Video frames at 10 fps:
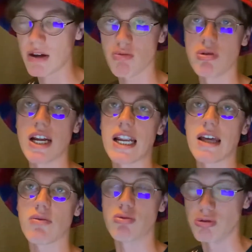really,
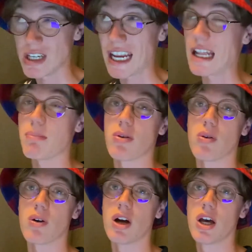really
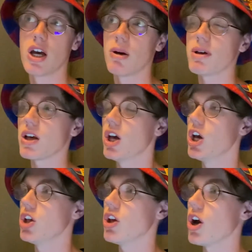poor. But
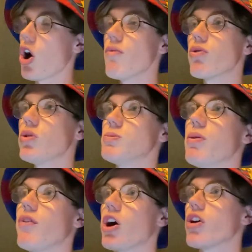overall,
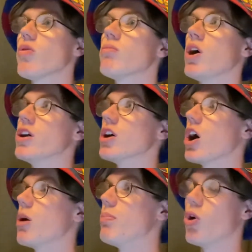I don't mind
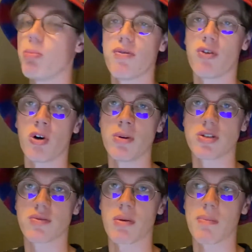a poor performance
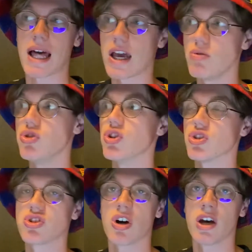from a player who's just
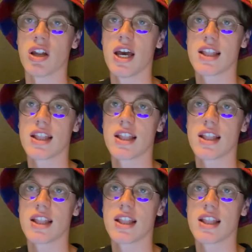signed.